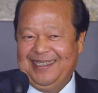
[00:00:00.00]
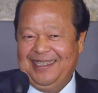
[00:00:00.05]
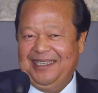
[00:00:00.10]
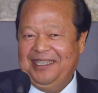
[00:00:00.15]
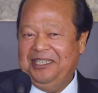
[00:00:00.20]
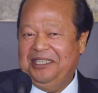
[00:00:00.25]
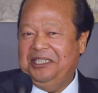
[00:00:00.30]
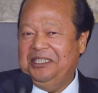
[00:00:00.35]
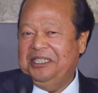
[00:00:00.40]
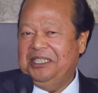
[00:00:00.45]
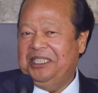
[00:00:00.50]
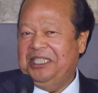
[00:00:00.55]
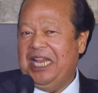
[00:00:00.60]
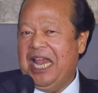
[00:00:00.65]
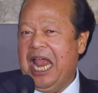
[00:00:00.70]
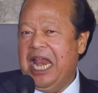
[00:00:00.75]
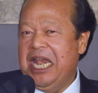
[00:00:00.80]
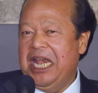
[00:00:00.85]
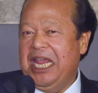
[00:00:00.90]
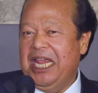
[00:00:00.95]
is just
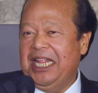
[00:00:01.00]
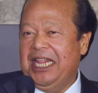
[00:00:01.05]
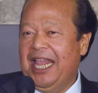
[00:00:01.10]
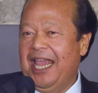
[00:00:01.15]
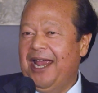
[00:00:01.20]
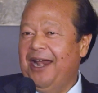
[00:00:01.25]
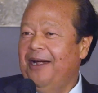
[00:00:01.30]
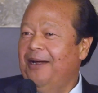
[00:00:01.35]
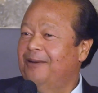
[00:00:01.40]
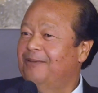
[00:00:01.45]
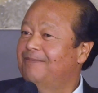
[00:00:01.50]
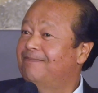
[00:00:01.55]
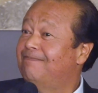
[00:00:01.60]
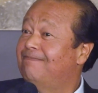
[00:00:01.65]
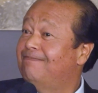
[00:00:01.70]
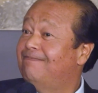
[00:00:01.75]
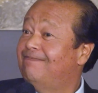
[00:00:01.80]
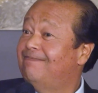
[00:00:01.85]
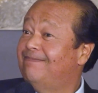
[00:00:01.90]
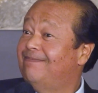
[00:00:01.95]
standing there?
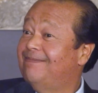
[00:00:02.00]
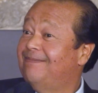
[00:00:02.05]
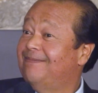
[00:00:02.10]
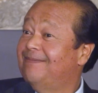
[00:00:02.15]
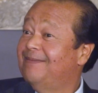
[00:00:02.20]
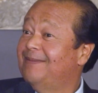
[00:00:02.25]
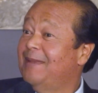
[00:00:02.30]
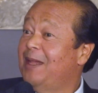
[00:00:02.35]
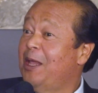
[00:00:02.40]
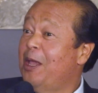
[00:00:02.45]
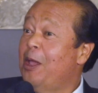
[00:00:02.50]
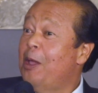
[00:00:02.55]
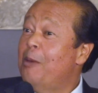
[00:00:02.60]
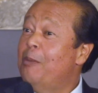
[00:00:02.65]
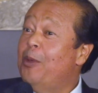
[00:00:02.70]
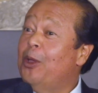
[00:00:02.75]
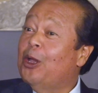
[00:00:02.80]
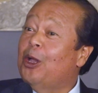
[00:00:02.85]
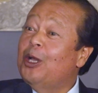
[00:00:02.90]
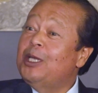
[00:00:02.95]

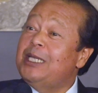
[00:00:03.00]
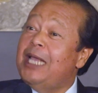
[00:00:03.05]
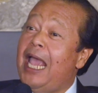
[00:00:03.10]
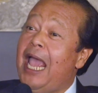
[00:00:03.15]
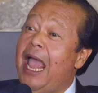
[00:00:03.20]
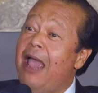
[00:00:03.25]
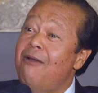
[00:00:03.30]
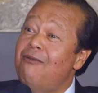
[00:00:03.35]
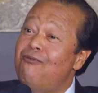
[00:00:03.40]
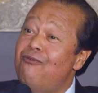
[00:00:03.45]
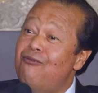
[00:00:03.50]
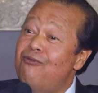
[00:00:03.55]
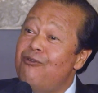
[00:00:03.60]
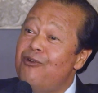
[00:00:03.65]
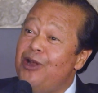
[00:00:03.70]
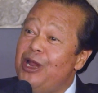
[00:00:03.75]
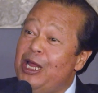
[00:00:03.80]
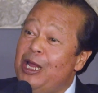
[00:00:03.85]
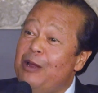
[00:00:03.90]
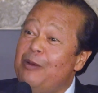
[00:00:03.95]
Because
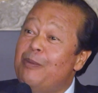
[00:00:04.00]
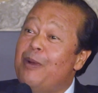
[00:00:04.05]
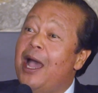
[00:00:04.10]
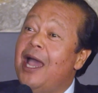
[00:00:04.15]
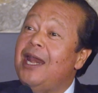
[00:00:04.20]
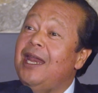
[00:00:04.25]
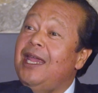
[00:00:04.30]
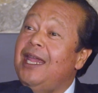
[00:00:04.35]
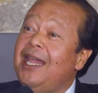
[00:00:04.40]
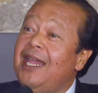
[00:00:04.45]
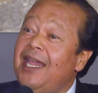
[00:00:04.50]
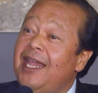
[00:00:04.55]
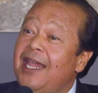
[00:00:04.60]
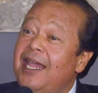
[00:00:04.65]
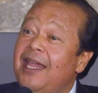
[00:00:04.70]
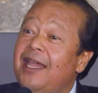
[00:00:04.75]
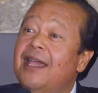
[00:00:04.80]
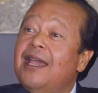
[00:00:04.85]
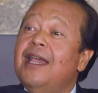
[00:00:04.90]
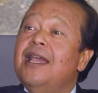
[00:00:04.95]

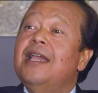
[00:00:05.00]
everybody